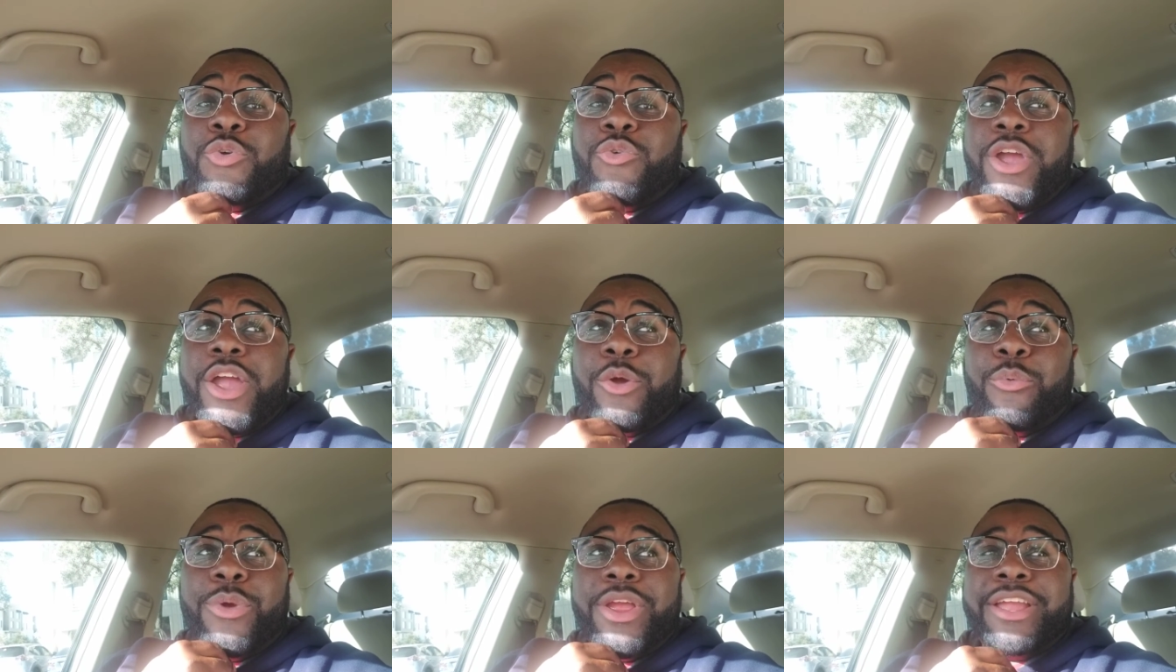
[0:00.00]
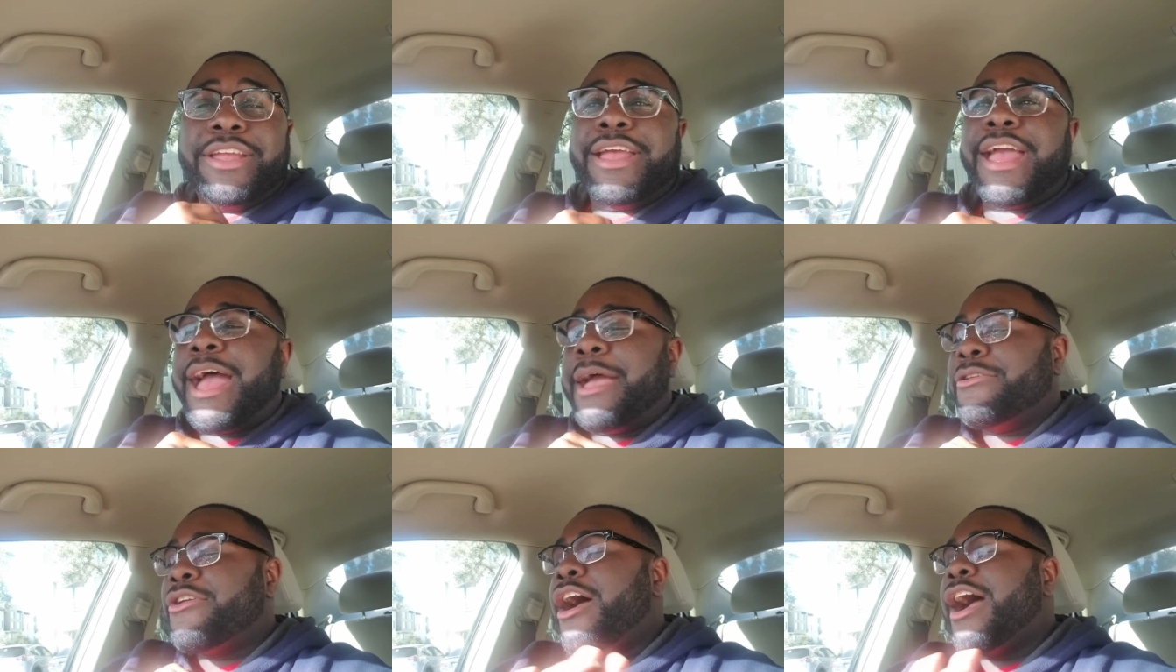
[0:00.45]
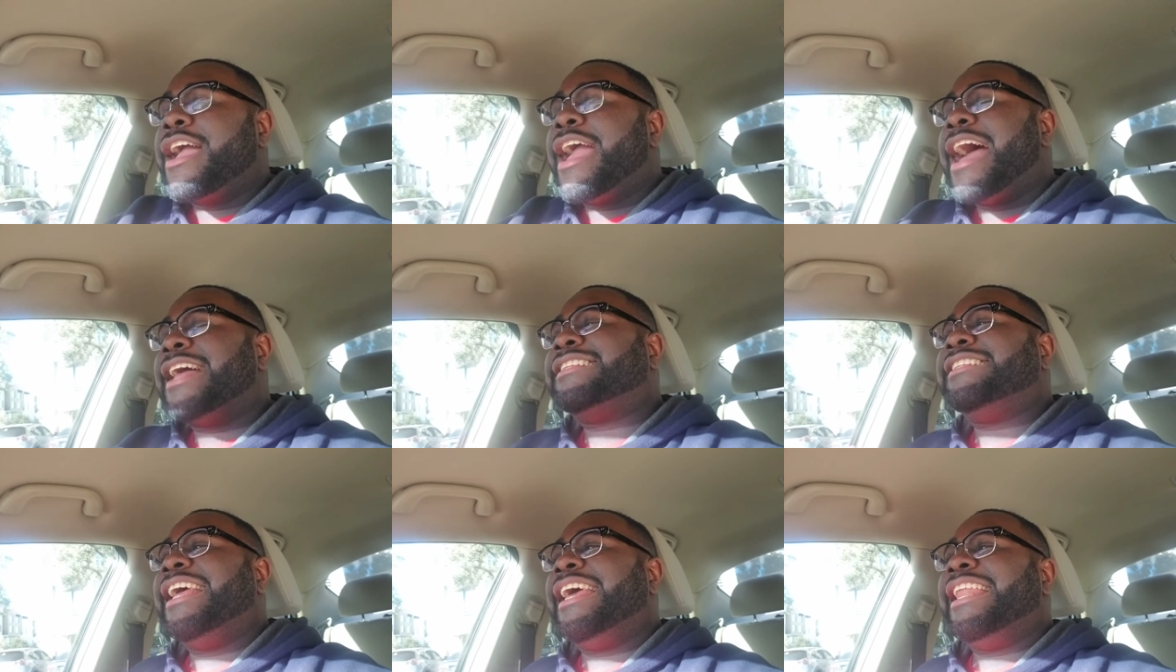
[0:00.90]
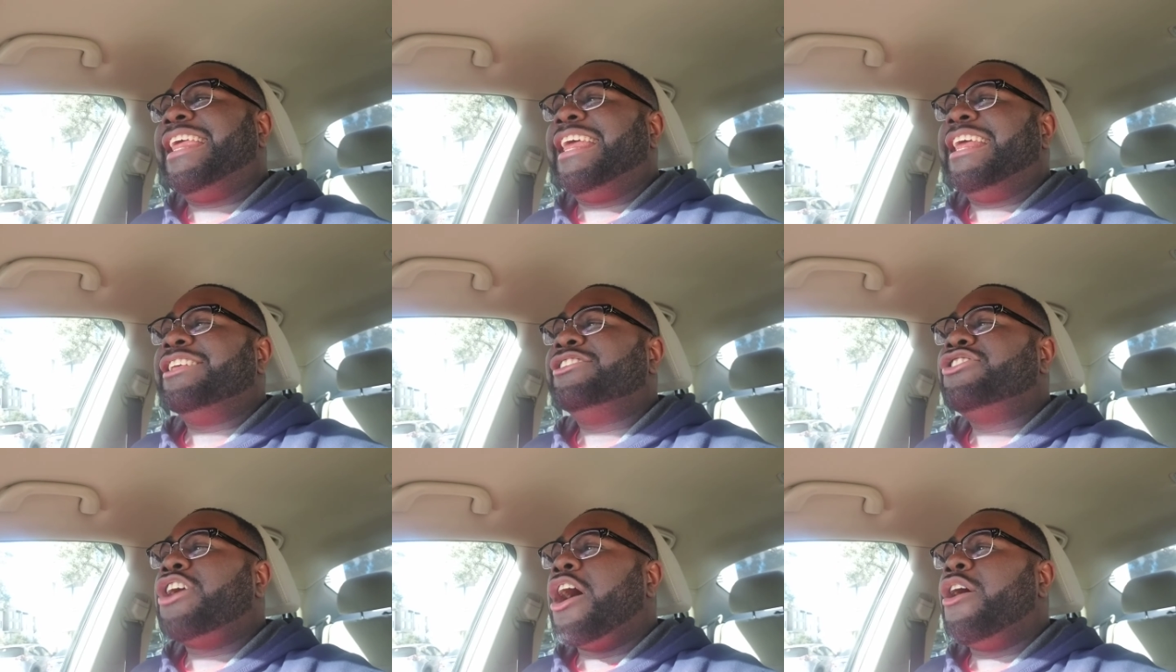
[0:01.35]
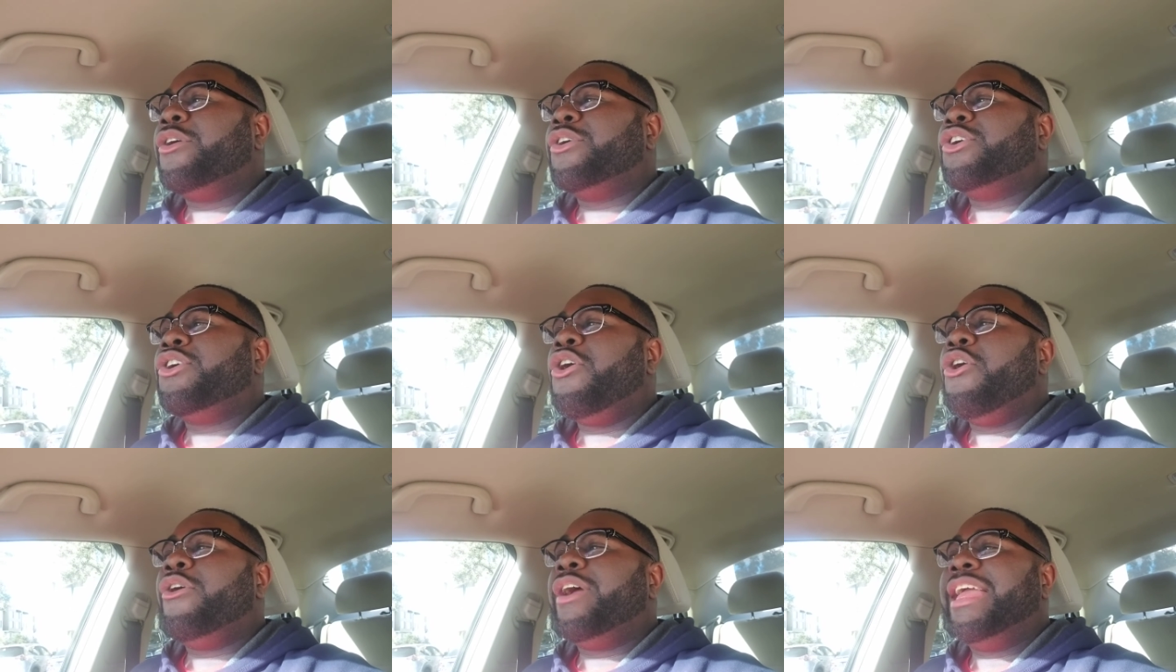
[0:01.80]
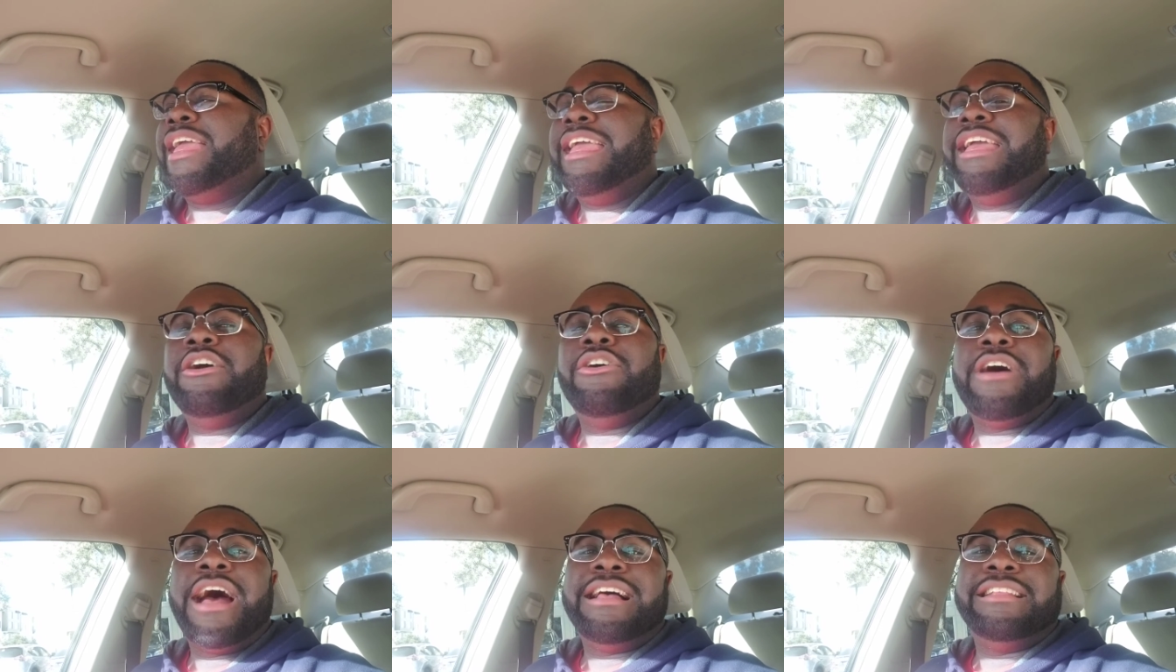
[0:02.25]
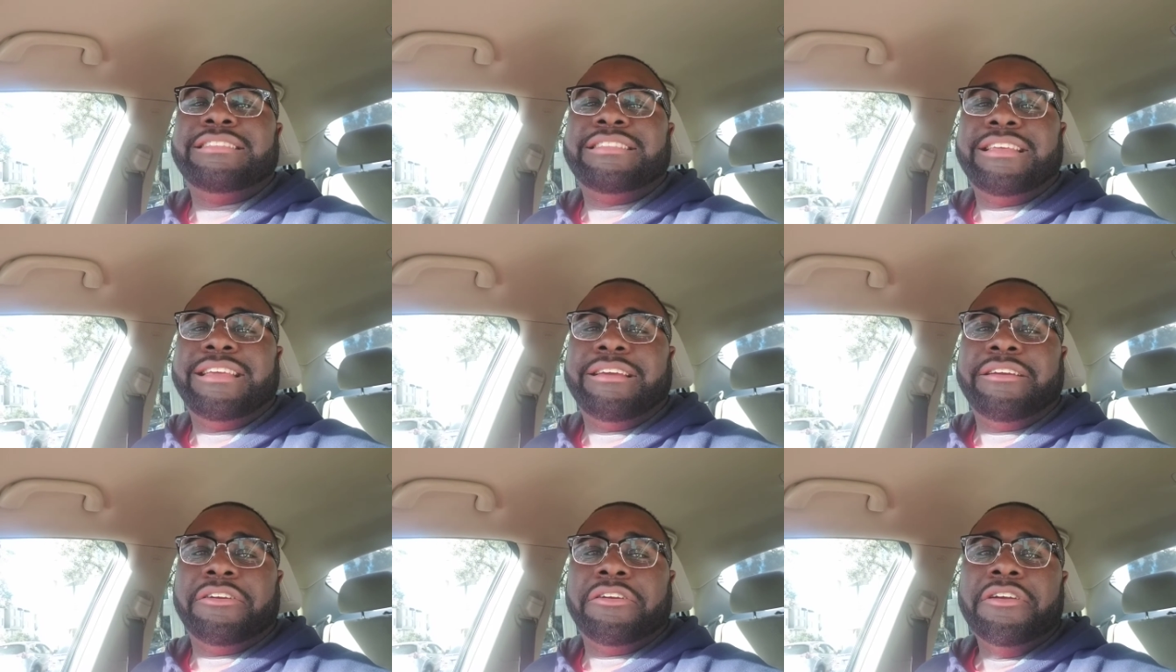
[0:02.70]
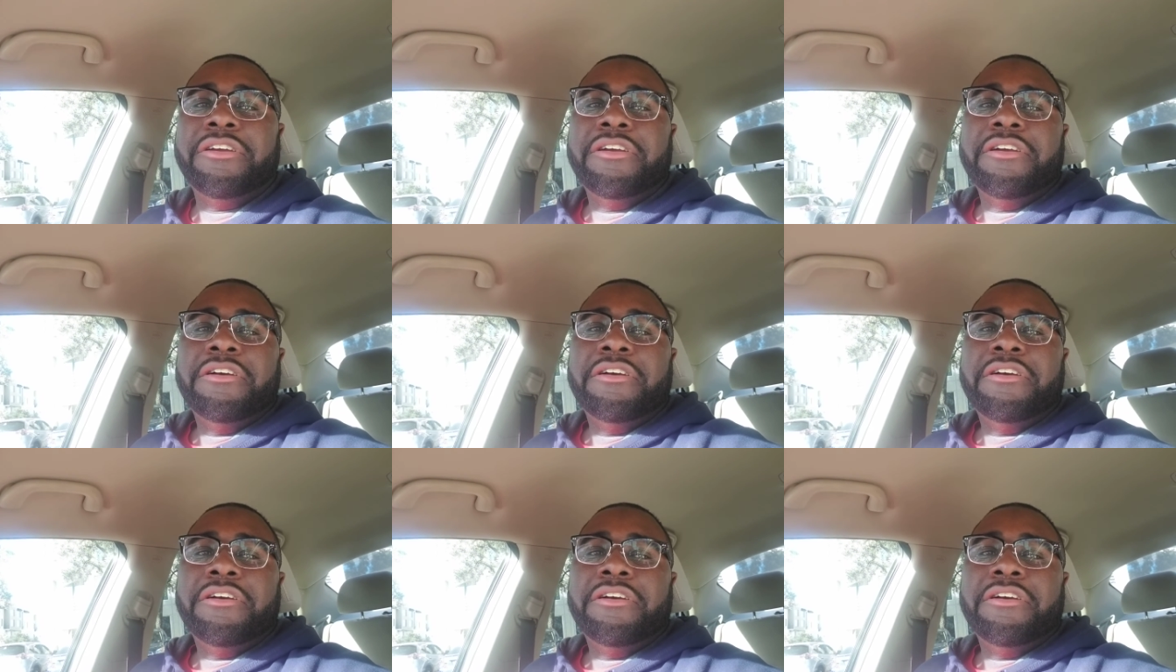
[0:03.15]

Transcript: quick recap. Y'all got Tanner Hisario Hill out there